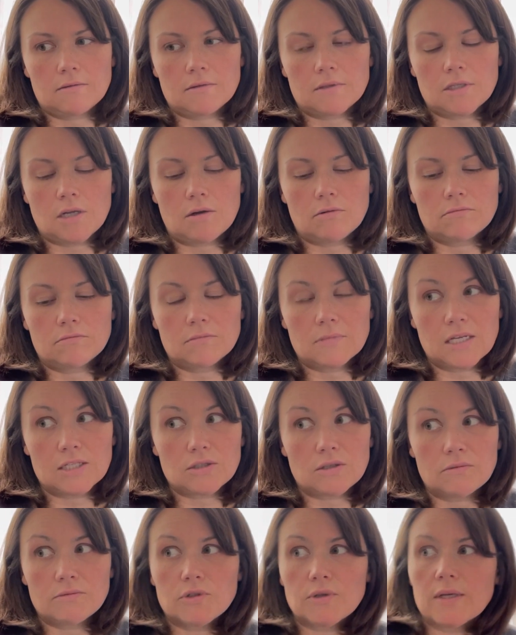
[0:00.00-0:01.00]
So that's
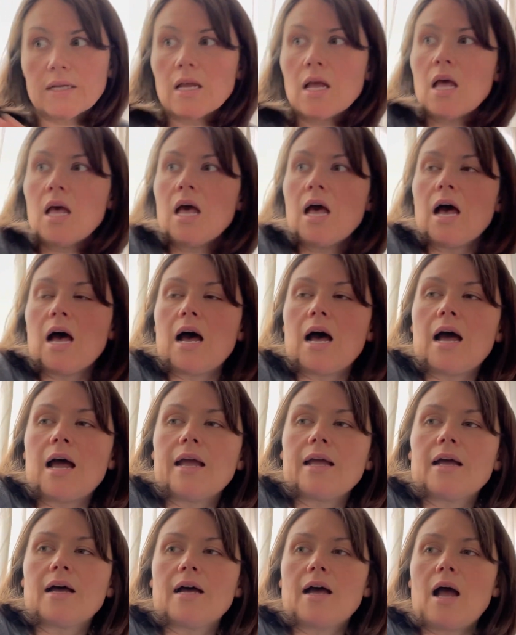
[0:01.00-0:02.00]
what I'm doing.
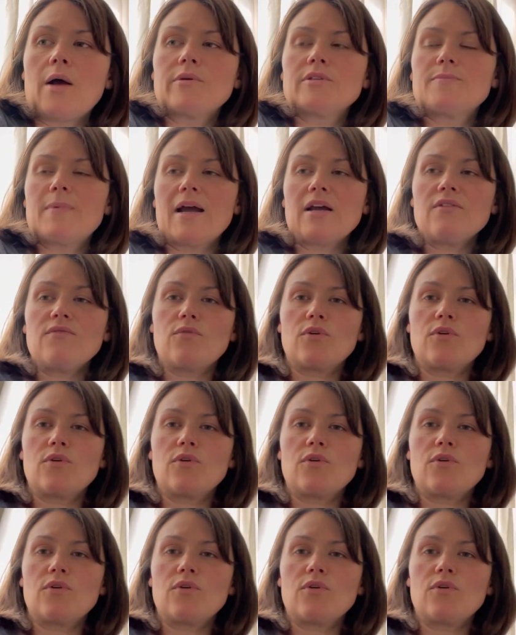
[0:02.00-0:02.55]
I was back and